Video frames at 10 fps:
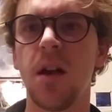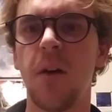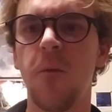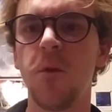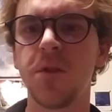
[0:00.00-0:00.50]
a
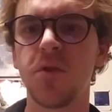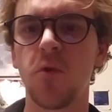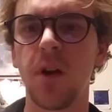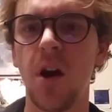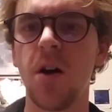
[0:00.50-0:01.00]
full
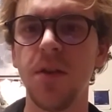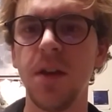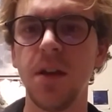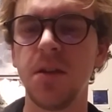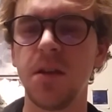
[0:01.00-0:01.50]
story on
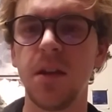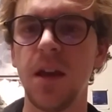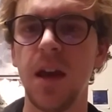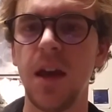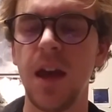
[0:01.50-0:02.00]
this
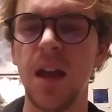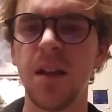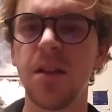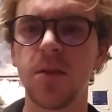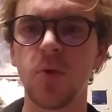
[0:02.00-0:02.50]
in the
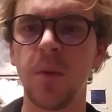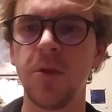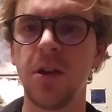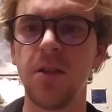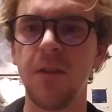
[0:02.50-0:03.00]

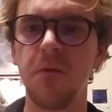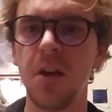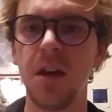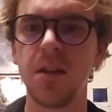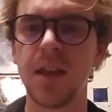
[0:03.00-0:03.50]
description. I'll leave
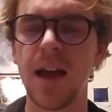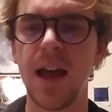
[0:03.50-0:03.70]
links.